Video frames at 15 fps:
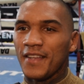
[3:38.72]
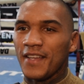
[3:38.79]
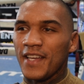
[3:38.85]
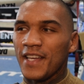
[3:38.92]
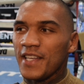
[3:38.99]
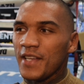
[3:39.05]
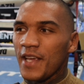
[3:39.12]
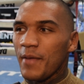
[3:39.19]

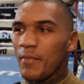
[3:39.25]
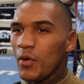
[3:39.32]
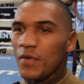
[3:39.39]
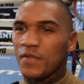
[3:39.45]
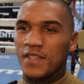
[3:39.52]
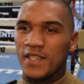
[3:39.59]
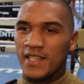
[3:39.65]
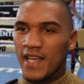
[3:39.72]
He
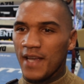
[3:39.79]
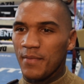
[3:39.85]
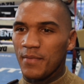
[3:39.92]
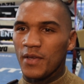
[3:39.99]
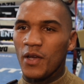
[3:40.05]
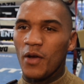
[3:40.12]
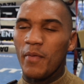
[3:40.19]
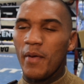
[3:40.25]
moves the same.
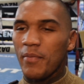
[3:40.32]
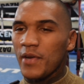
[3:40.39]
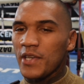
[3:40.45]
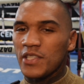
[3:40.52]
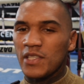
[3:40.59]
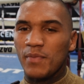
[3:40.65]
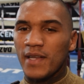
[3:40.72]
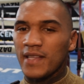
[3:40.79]
You got to remember, he's
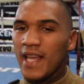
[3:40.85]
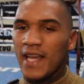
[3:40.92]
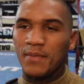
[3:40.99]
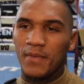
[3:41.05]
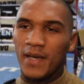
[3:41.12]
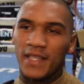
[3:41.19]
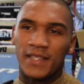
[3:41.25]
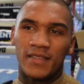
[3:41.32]
just my
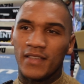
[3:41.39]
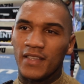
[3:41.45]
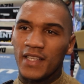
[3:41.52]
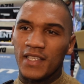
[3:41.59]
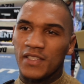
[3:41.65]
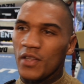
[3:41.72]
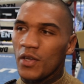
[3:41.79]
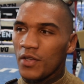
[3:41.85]
dad, man.
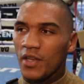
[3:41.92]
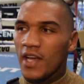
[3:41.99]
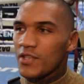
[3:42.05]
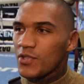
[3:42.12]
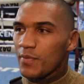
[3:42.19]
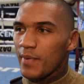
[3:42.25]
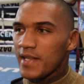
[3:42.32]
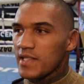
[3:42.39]
He's not
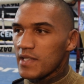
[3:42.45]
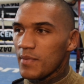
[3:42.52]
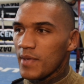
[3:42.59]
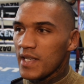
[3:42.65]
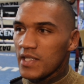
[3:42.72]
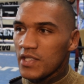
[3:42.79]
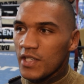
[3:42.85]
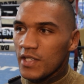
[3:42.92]
Nigel Benn to
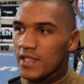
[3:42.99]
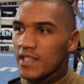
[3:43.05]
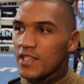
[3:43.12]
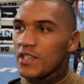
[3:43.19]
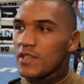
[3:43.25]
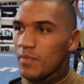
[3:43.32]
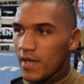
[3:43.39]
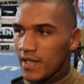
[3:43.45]
me. He's
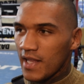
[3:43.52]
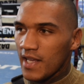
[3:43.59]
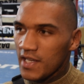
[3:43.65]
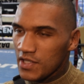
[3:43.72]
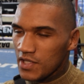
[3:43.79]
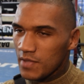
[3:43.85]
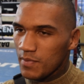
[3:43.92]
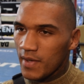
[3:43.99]
just
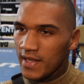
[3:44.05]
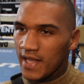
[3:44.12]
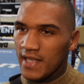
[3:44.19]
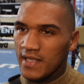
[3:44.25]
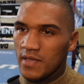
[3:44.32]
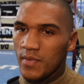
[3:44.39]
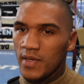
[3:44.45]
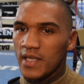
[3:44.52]
my
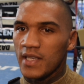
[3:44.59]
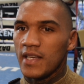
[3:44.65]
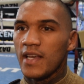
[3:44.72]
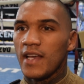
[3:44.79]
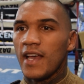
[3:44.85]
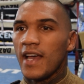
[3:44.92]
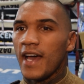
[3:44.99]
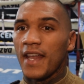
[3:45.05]
dad to me,
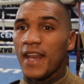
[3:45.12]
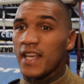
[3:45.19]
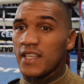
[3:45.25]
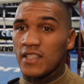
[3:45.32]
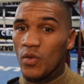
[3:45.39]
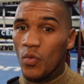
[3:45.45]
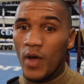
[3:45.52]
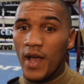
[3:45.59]
and
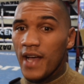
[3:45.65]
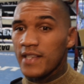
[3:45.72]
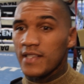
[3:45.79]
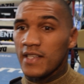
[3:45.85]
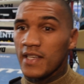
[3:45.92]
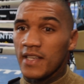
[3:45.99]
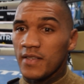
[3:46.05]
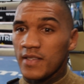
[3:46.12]
that's the way I
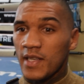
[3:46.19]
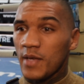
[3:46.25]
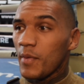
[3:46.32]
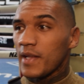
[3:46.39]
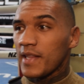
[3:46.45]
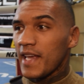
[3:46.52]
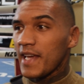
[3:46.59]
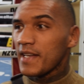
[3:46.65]
see
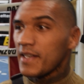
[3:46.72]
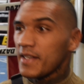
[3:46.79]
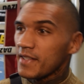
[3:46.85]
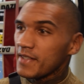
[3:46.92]
my dad.